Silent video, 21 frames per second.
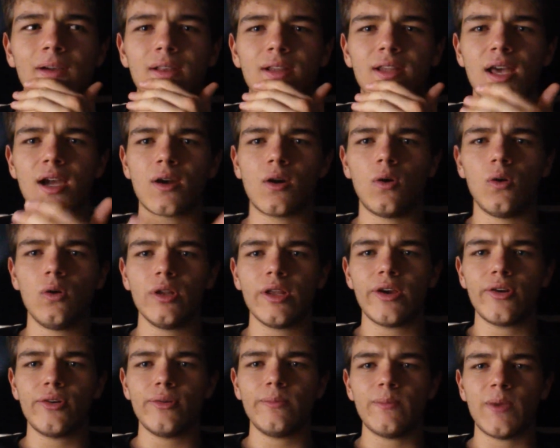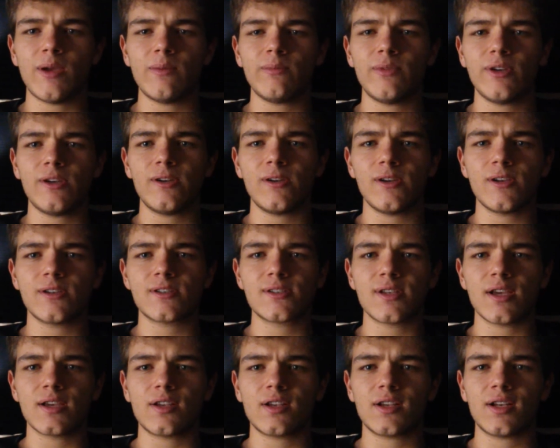Like all I remember is
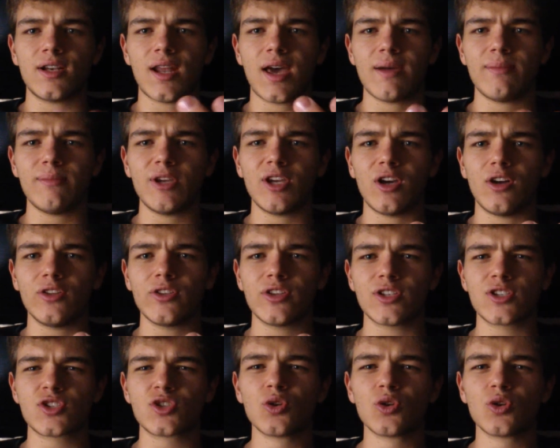like climbing on this